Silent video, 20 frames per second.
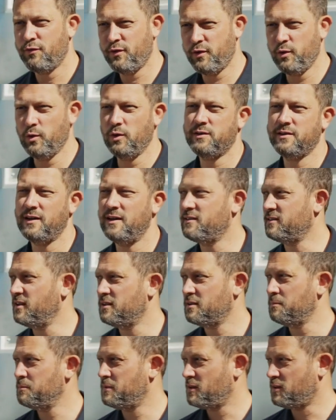fuel cell
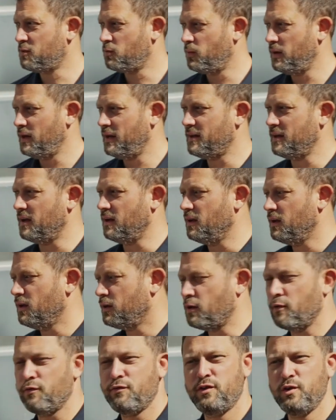systems. It's really the,
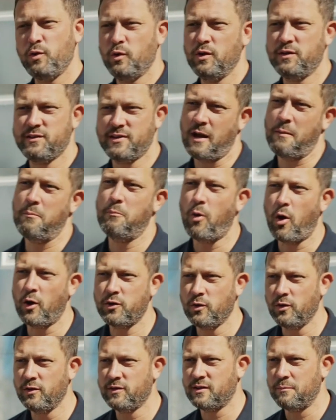the fuel cell
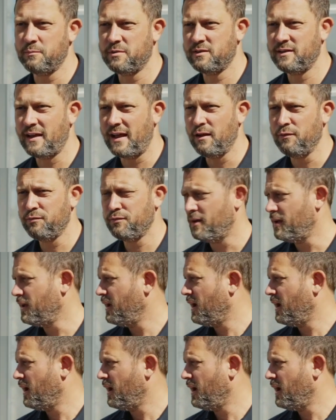modules themselves.